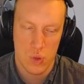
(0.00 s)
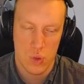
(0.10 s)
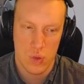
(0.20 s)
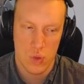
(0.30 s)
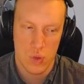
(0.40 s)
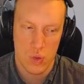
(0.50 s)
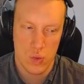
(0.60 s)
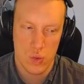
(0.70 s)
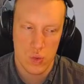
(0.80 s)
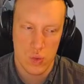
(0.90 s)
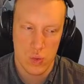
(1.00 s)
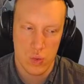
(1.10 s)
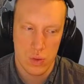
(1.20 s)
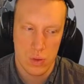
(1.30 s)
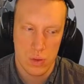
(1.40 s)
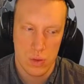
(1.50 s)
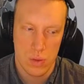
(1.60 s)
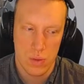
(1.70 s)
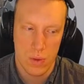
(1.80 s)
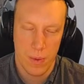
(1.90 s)
Oh,
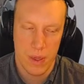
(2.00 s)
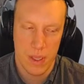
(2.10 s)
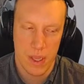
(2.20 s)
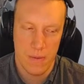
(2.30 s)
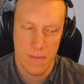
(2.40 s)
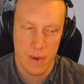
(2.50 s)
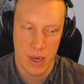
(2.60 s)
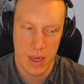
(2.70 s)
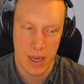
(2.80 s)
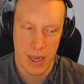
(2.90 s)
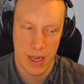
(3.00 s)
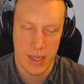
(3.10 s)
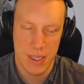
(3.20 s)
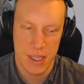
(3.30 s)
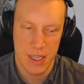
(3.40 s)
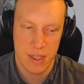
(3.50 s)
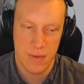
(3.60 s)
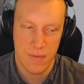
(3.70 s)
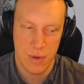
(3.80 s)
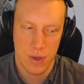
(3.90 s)
we went down from like 86 to
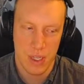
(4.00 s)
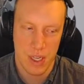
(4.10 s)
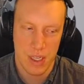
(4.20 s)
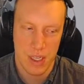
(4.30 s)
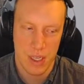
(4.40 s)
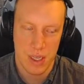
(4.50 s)
46.